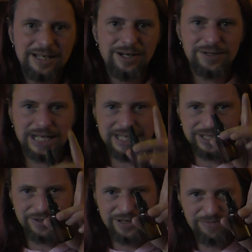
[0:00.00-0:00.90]
Okay,
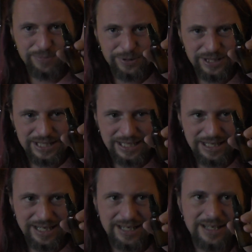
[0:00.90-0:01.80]
so I've put
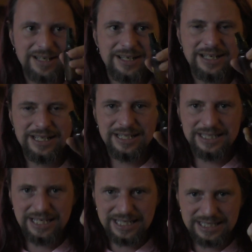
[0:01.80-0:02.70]
the
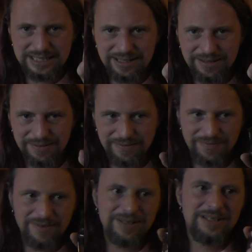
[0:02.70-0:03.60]
test
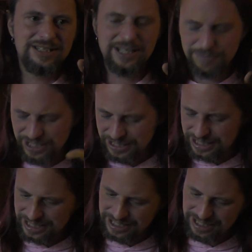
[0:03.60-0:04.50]

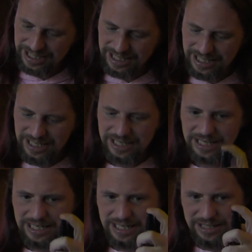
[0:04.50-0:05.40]
substance
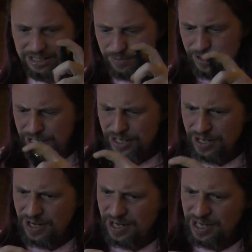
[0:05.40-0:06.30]
in the sprayer,